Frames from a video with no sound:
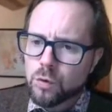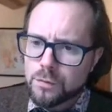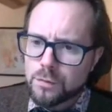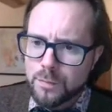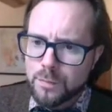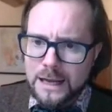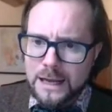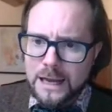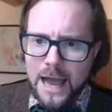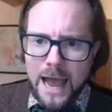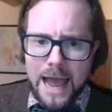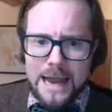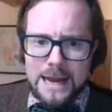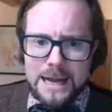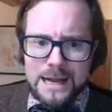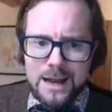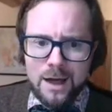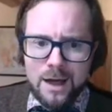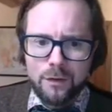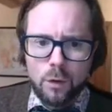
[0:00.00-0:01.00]
would be
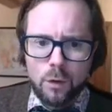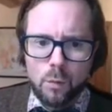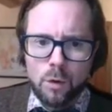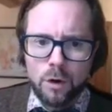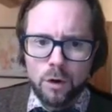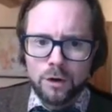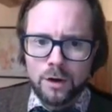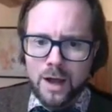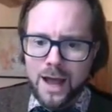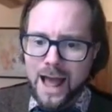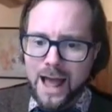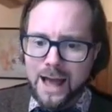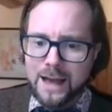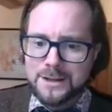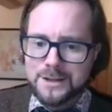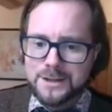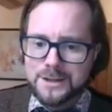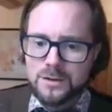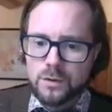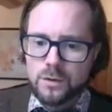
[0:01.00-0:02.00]
another one
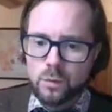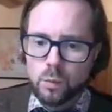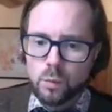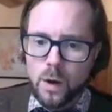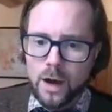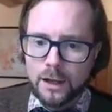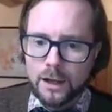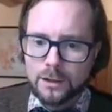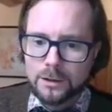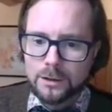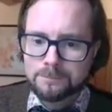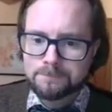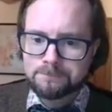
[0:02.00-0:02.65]
as well.